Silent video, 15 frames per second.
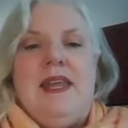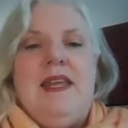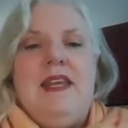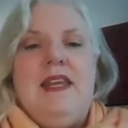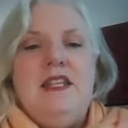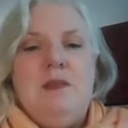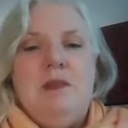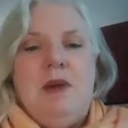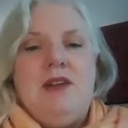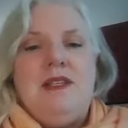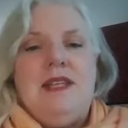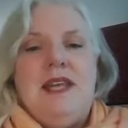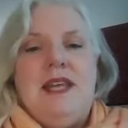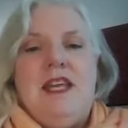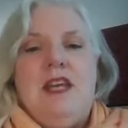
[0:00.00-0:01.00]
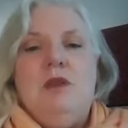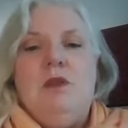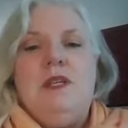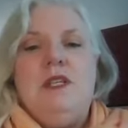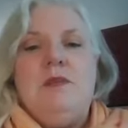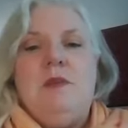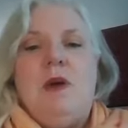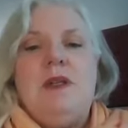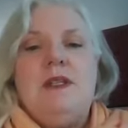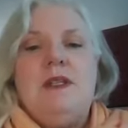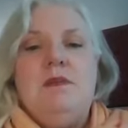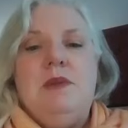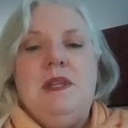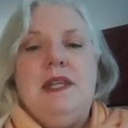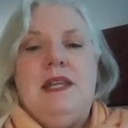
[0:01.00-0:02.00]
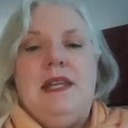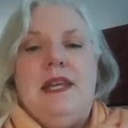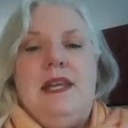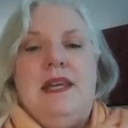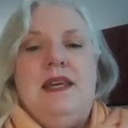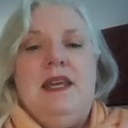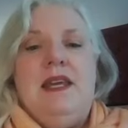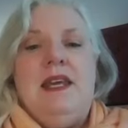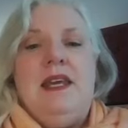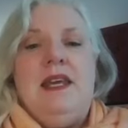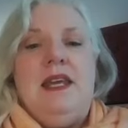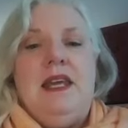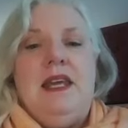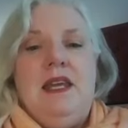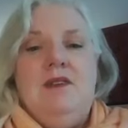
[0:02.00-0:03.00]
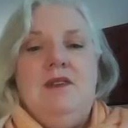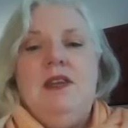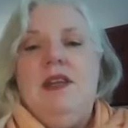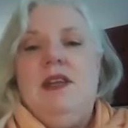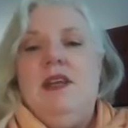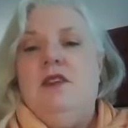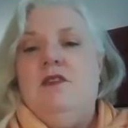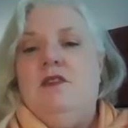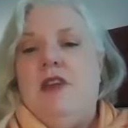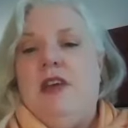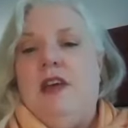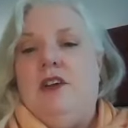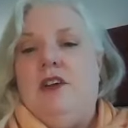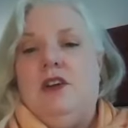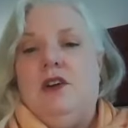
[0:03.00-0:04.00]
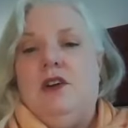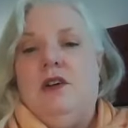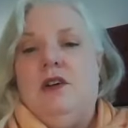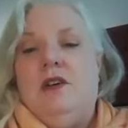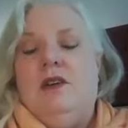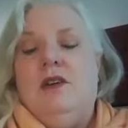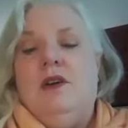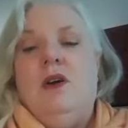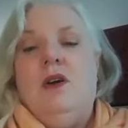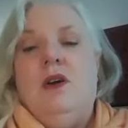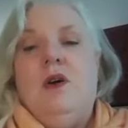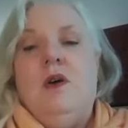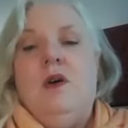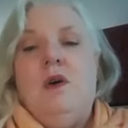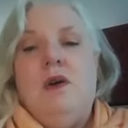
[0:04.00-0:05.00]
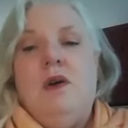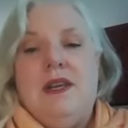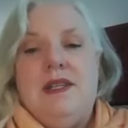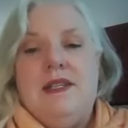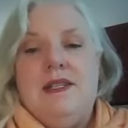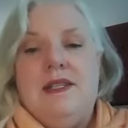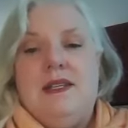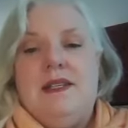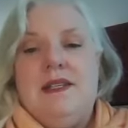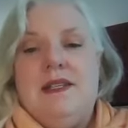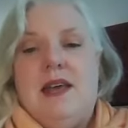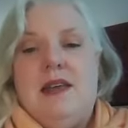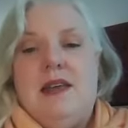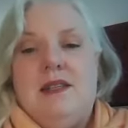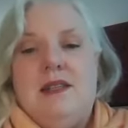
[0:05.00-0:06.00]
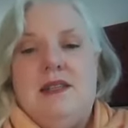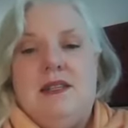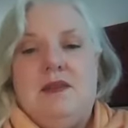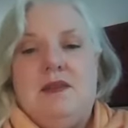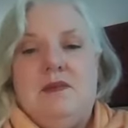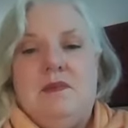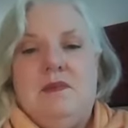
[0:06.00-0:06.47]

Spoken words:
It is about taking responsibility, even in failure or in success.